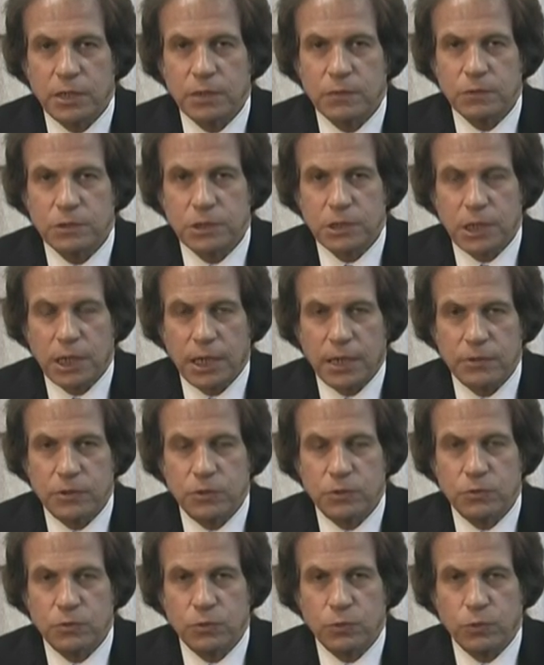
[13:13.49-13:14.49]
it was God
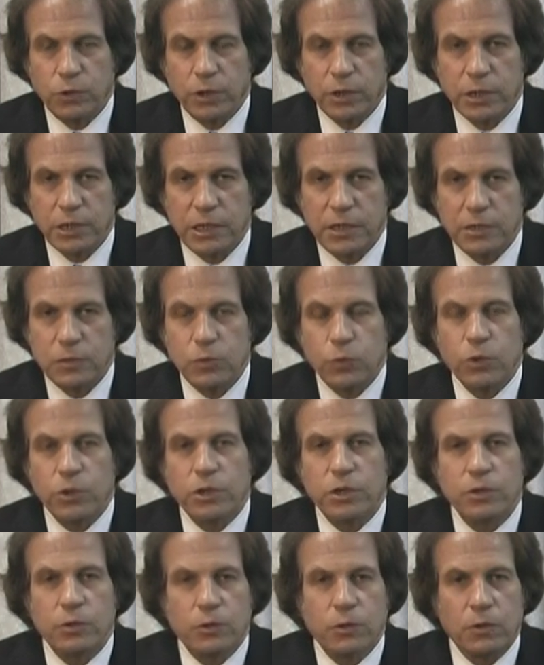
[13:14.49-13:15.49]
doing the work, it could work
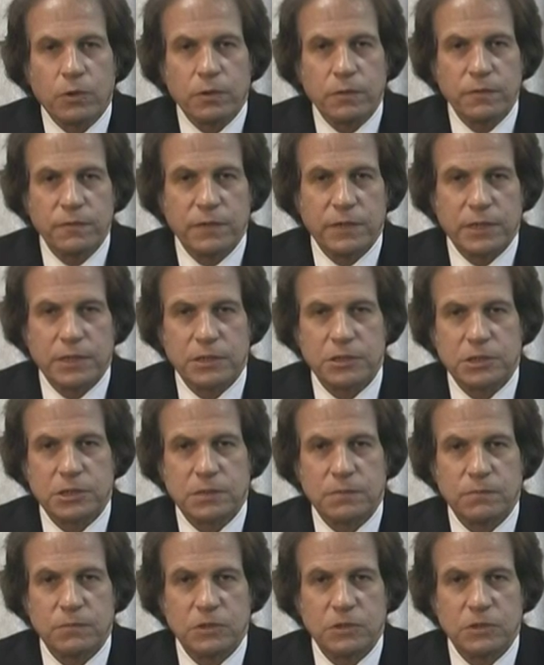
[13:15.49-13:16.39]
on all things.